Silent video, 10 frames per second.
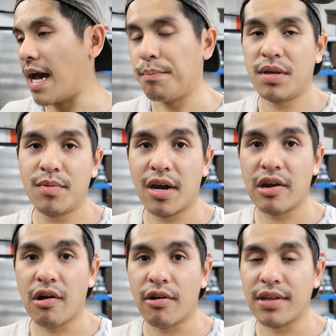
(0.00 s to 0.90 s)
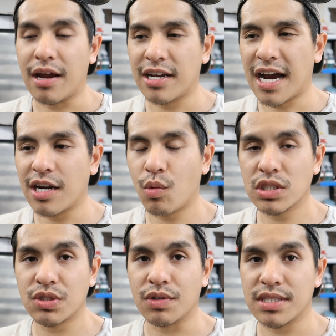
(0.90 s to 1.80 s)
at PBIR that I
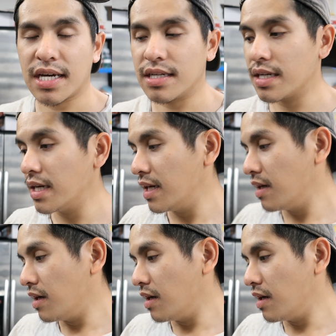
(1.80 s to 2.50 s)
kind of want to attend.